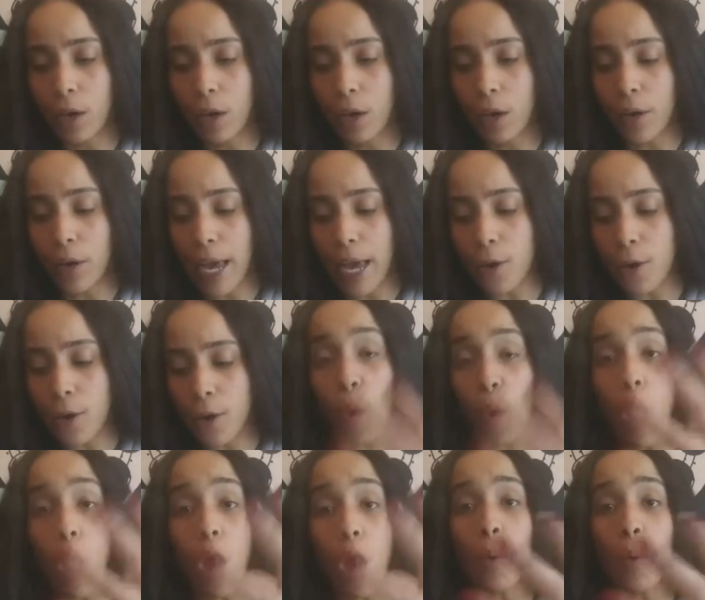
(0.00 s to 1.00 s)
Okay,
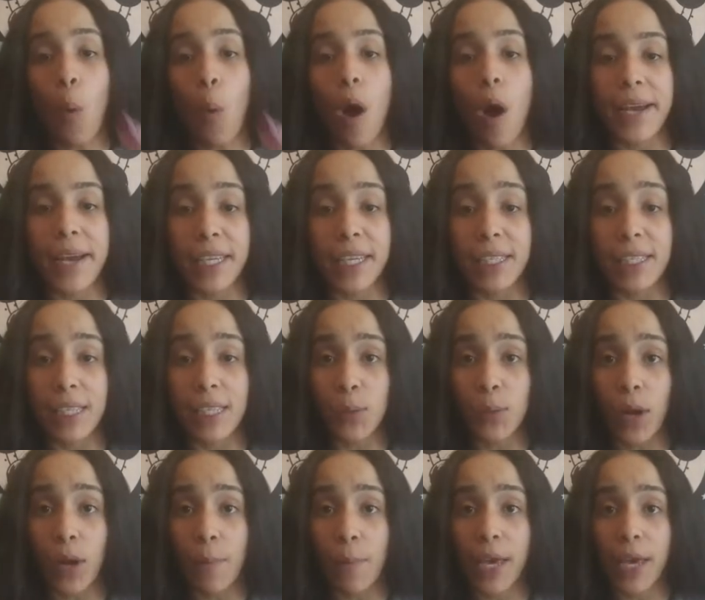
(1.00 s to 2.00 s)
you are oneness is
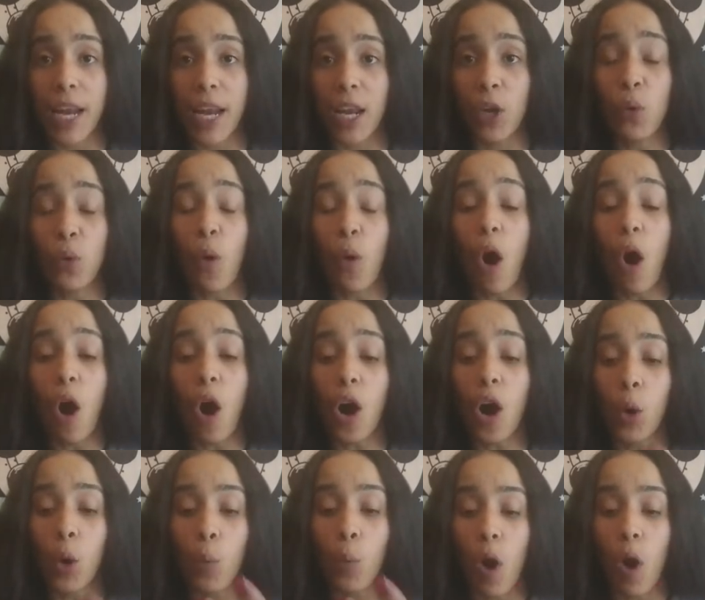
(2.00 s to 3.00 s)
what I'm getting. You
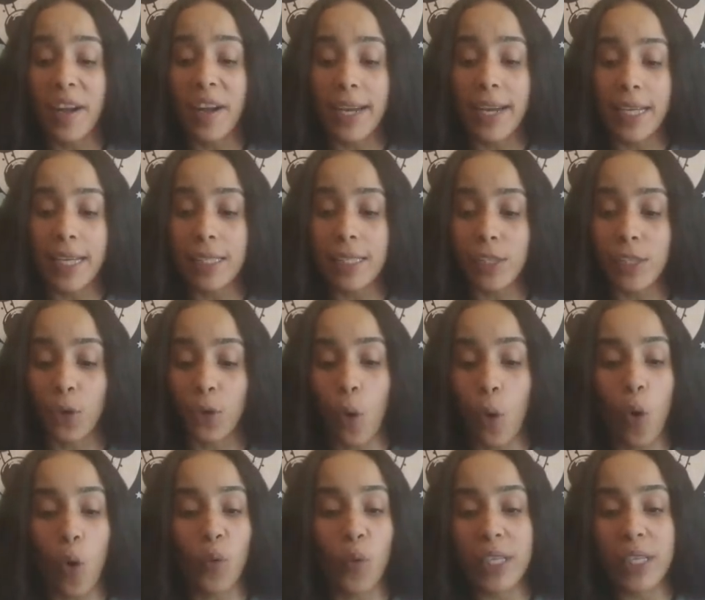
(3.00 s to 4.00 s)
are oneness. You're
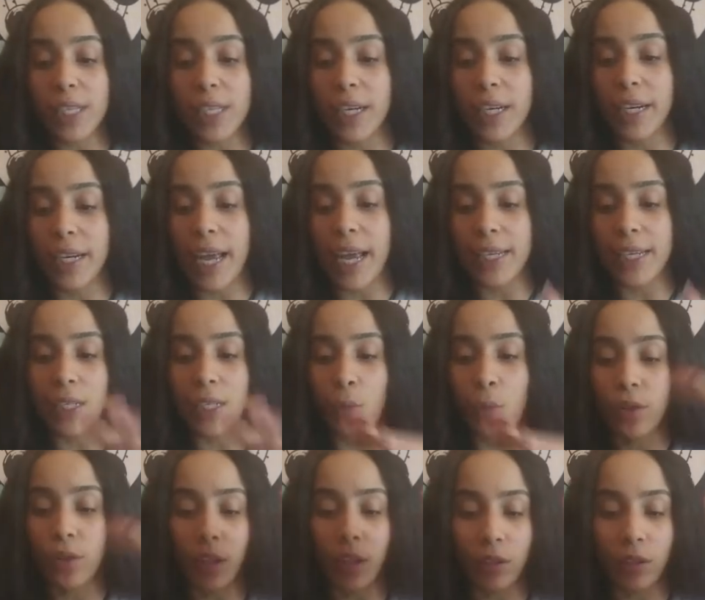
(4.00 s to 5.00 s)
always
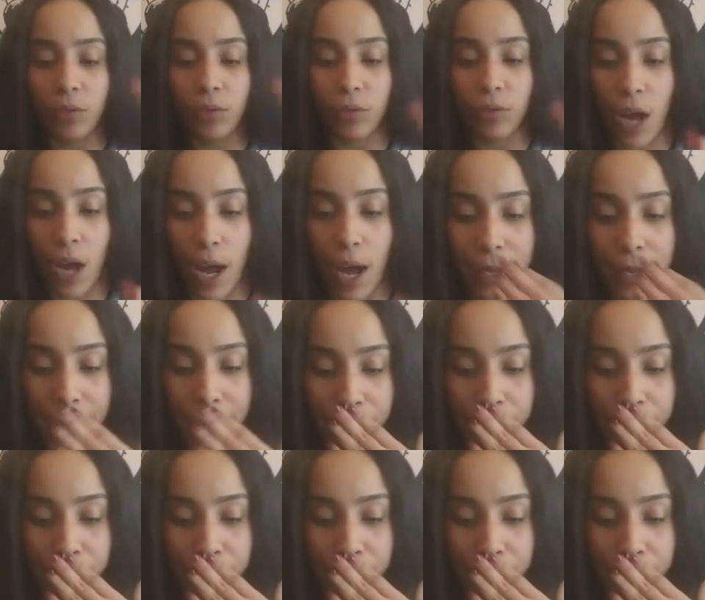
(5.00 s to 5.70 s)
connected with the divine.